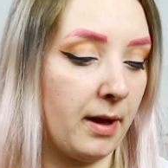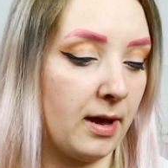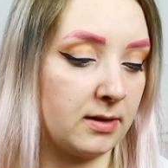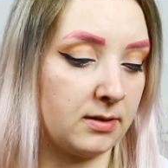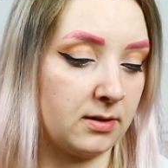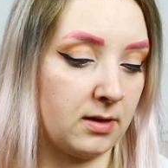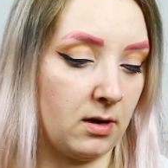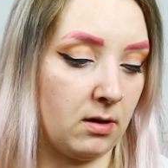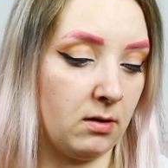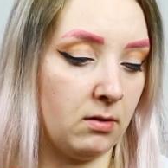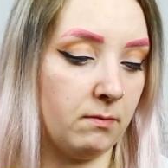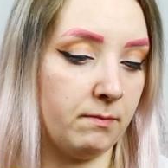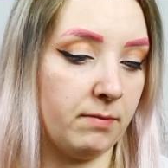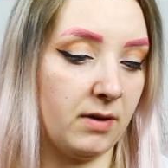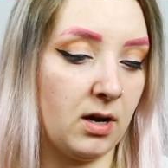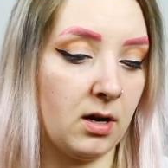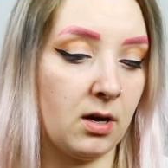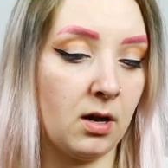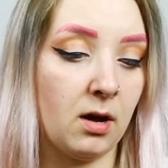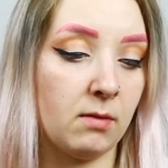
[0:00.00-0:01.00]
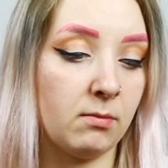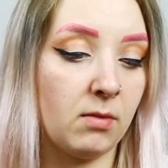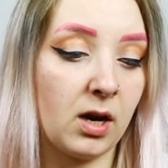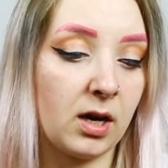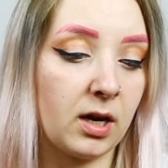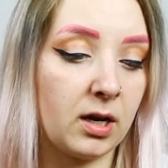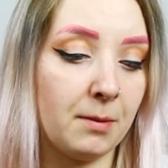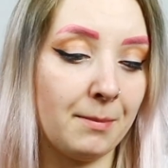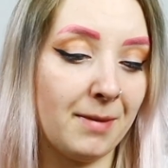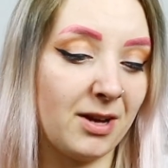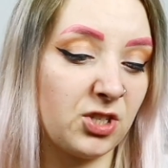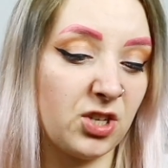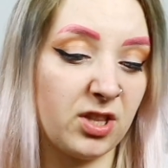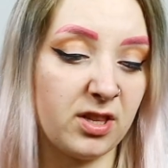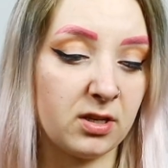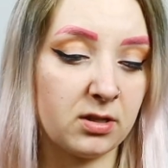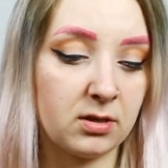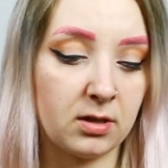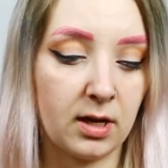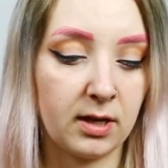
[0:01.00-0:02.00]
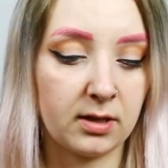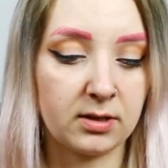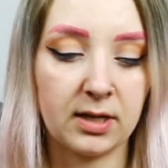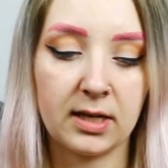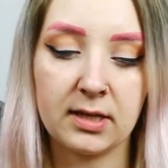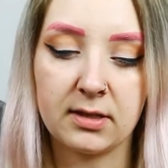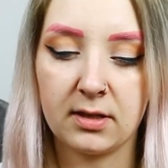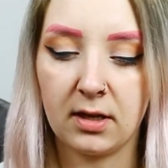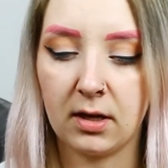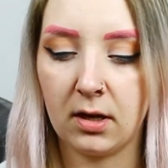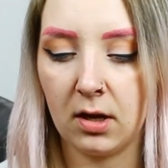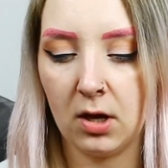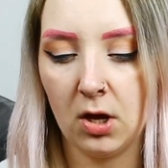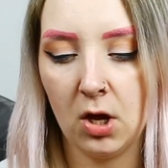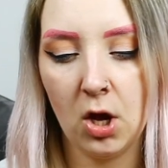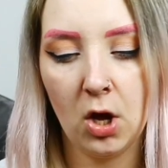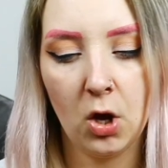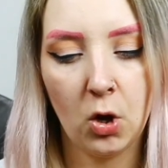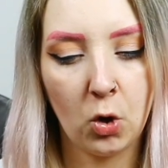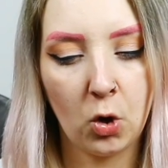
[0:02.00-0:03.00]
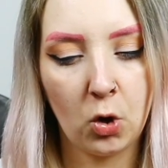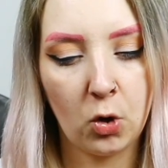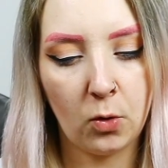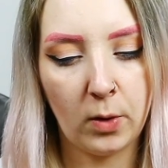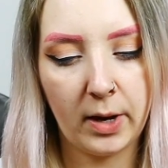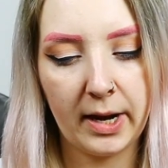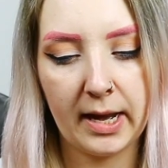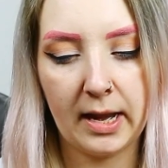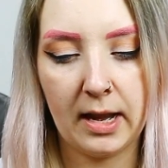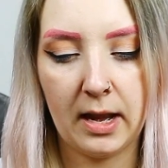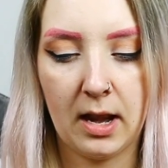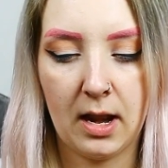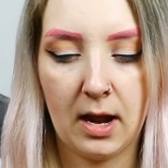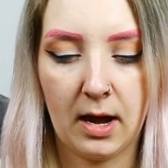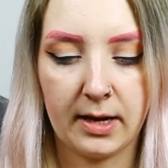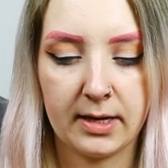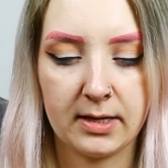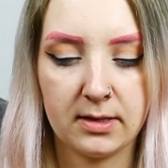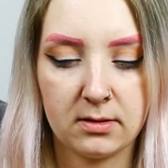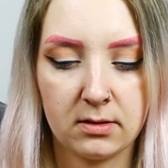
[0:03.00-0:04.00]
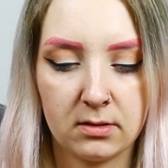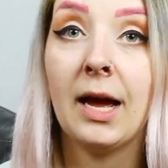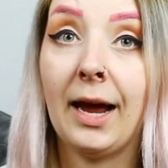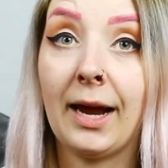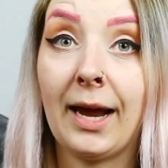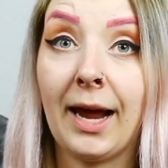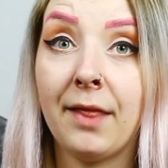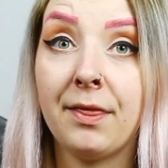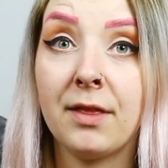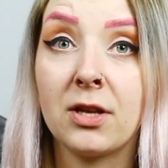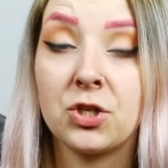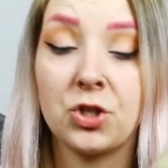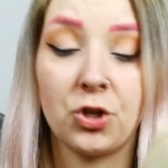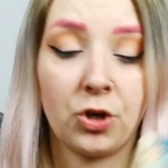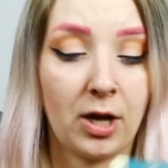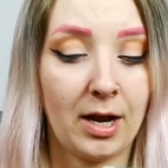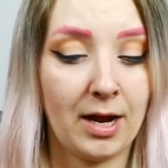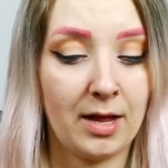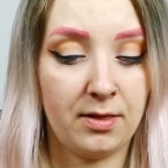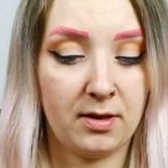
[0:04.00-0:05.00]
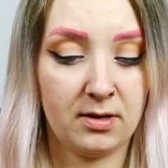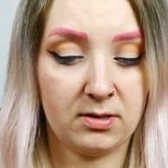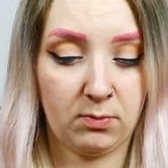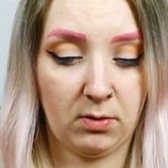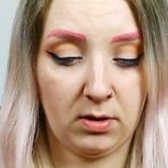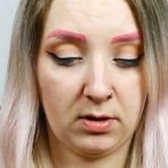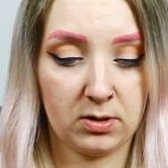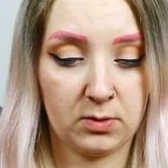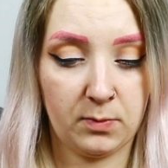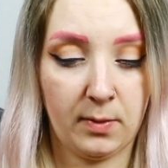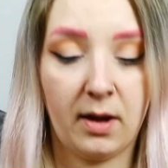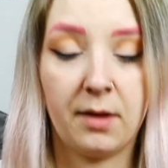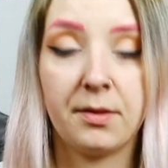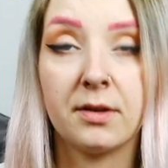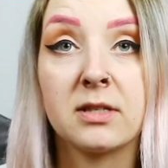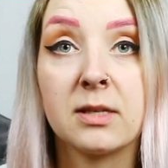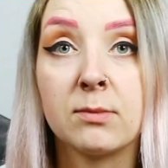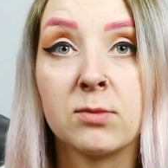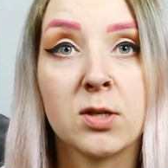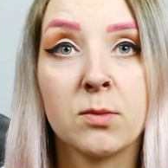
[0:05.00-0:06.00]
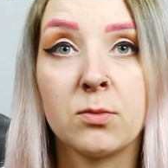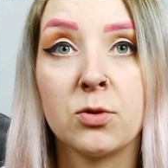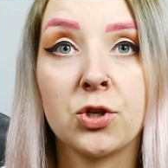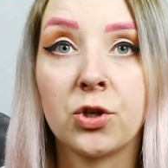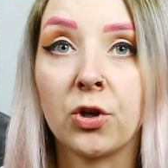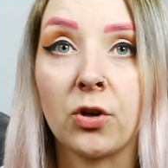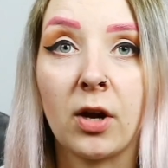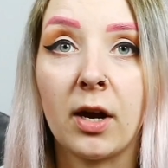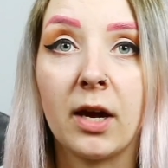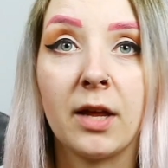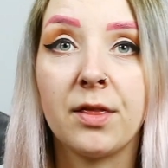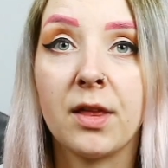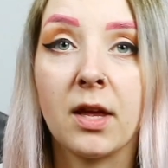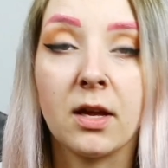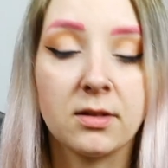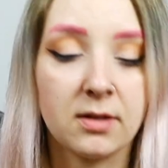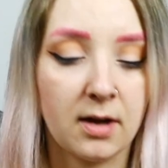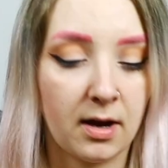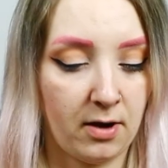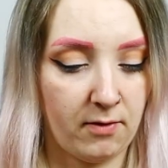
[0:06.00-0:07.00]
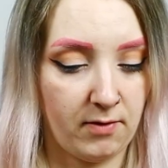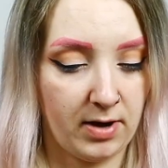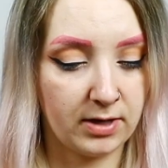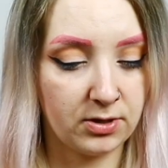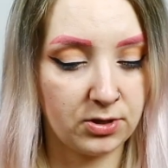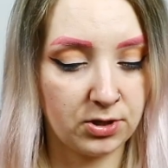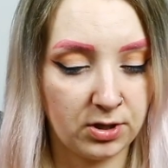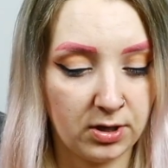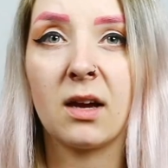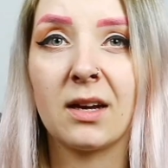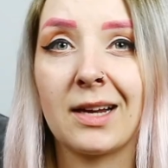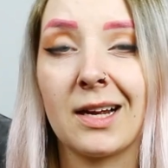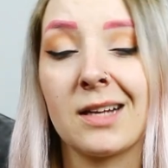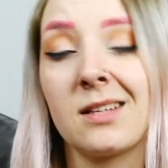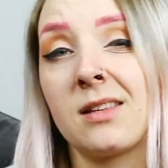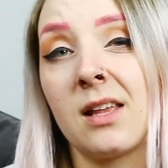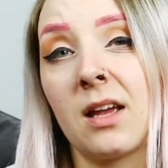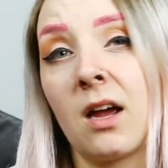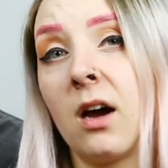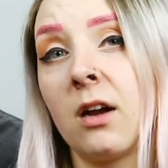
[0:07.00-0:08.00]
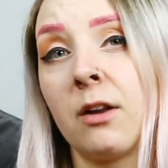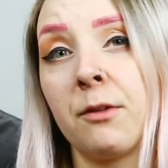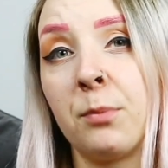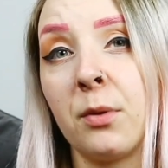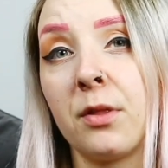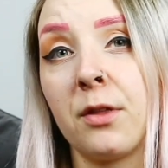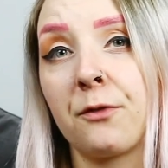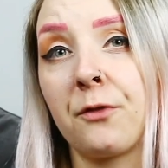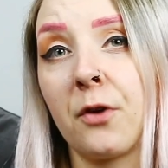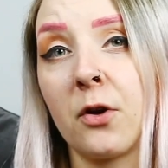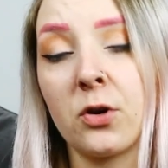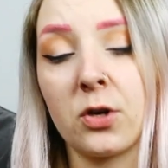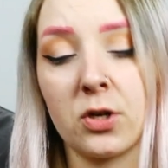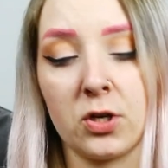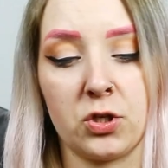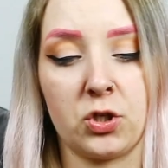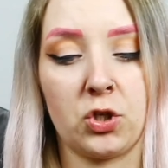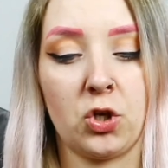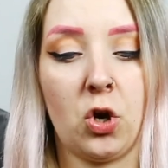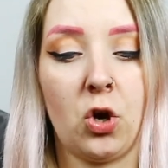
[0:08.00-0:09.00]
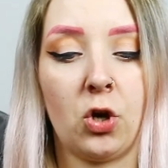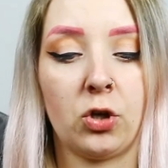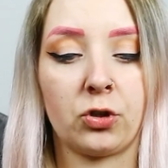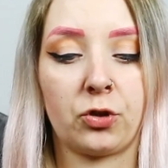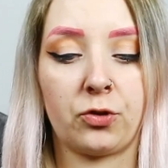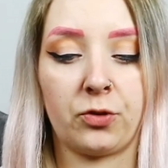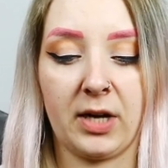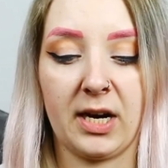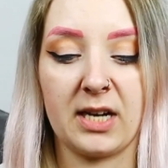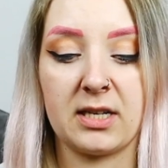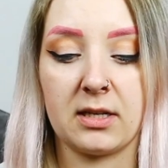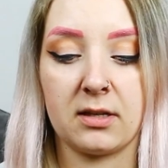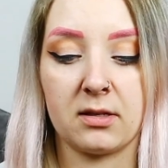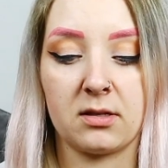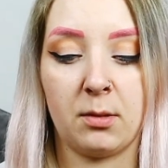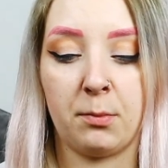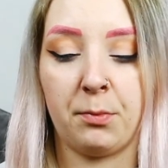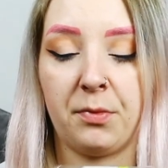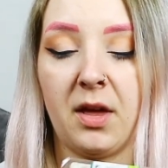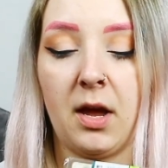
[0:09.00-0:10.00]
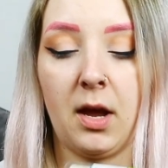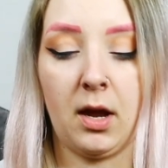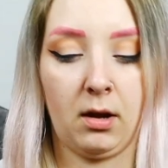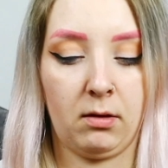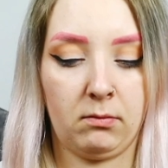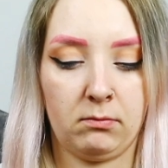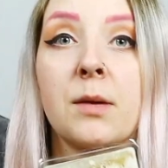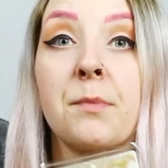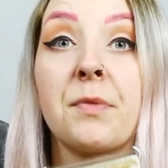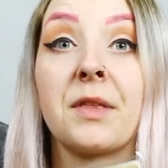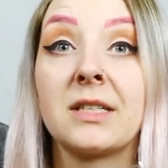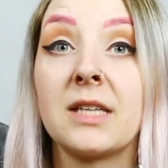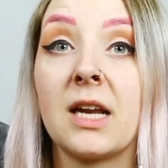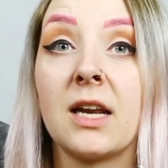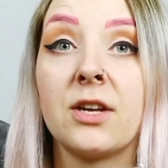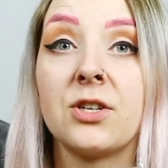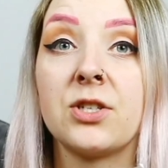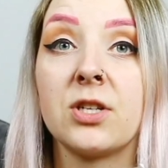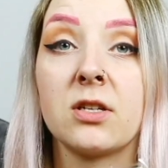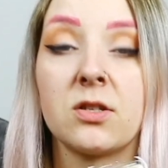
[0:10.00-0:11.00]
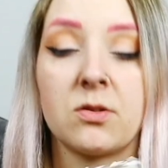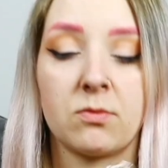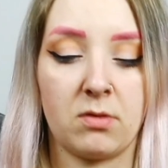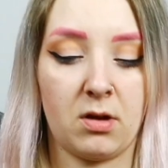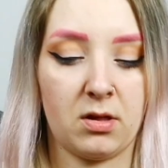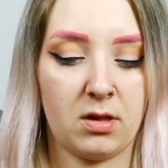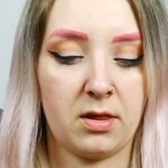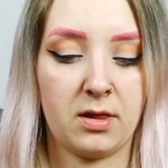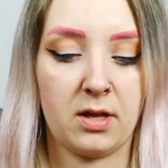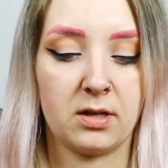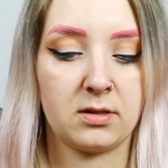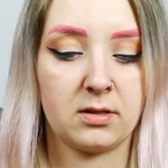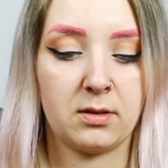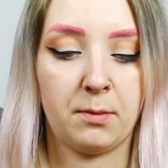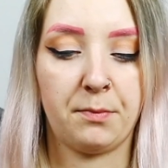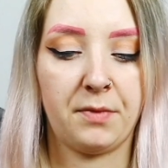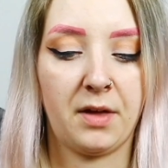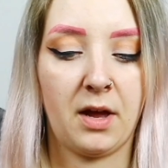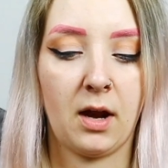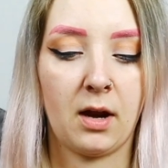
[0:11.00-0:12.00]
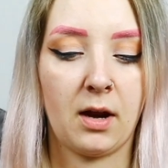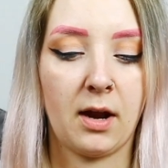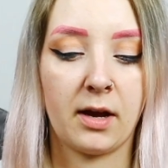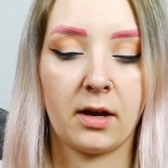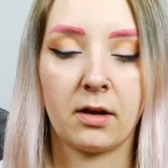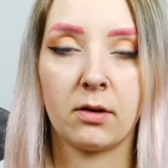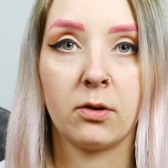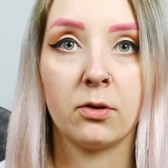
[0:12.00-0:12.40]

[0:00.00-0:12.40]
person, but I can imagine this like tasting quite nice. Again, there's sugar in this one as well. There seems to be sugar in the entire range. I guess they kind of put the focus on creating something delicious rather than something like